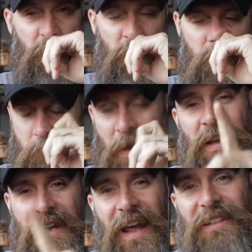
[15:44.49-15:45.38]
to
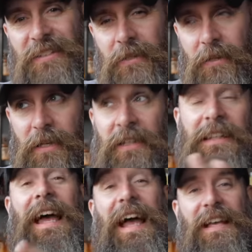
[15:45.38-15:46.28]
my next and
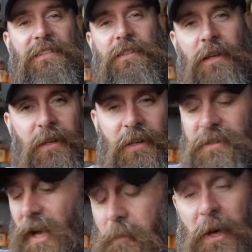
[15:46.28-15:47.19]
last
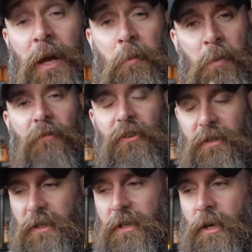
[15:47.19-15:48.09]
topic
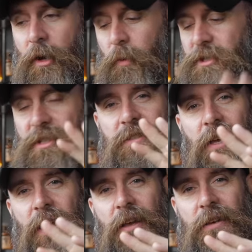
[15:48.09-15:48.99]
perfectly, which
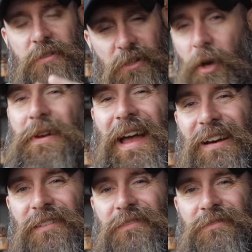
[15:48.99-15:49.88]
is slow
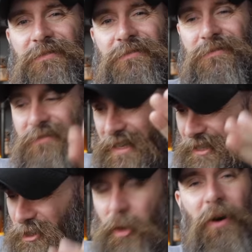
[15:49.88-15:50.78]
down
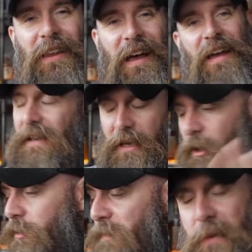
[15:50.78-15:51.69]
and enjoy life. I
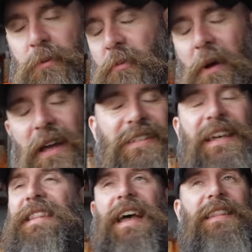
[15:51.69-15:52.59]
know people have probably
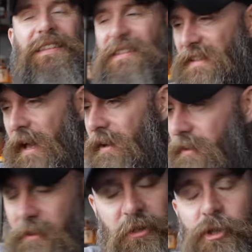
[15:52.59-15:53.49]
said that this is not
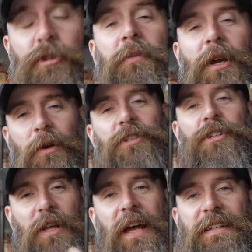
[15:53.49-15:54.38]
an extremely
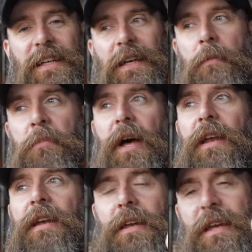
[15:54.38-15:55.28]
original idea,
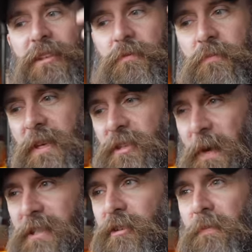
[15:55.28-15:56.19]
but
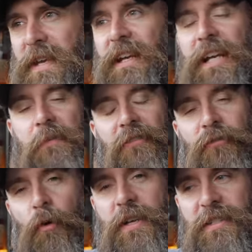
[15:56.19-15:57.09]
especially with me getting into my
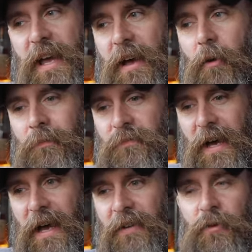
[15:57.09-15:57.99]
40s now,
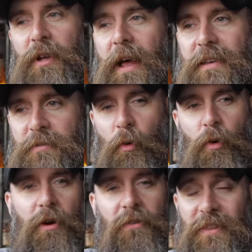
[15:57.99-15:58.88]
I've realized
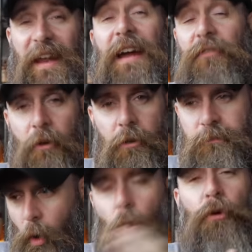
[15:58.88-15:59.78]
more than ever,
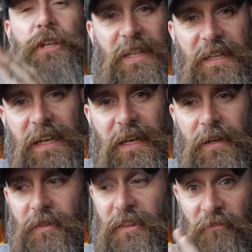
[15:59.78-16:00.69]
older you
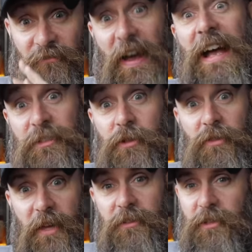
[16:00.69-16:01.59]
get, the faster
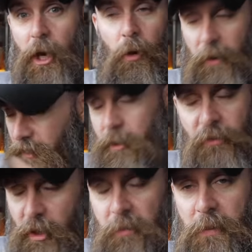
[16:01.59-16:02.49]
things go. And I know
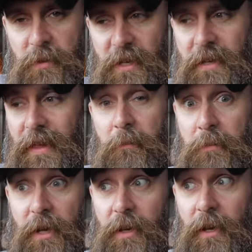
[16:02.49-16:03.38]
you've heard people say that,
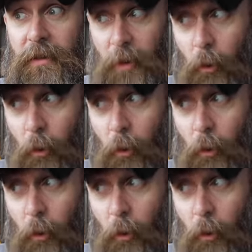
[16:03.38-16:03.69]
but the